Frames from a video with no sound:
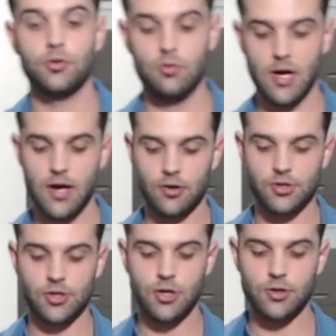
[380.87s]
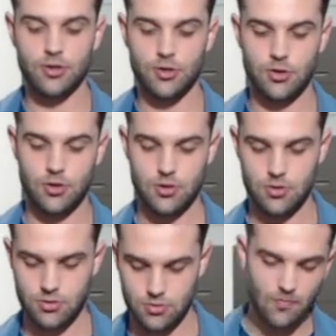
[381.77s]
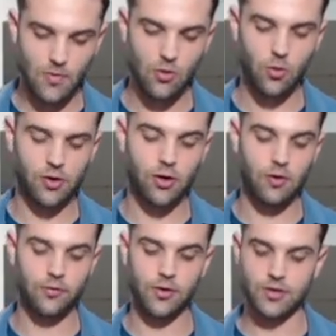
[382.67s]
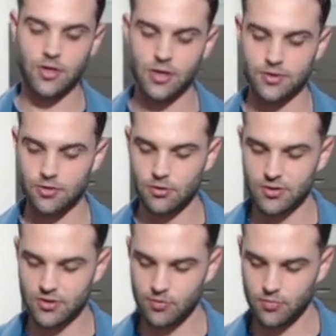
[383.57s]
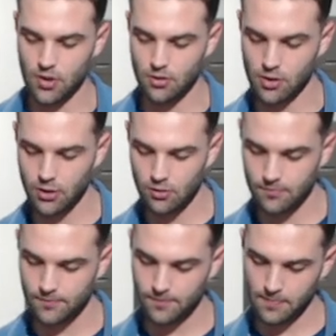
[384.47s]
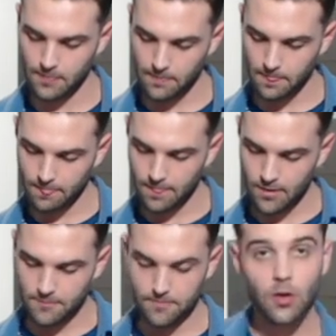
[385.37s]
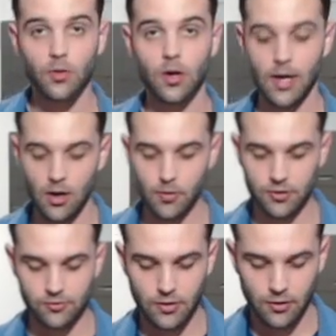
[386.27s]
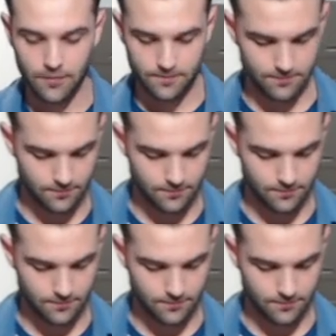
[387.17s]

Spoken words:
to add our sauce. You worked hard for the sauce, so don't skimp out on it. We're going to add our mozzarella.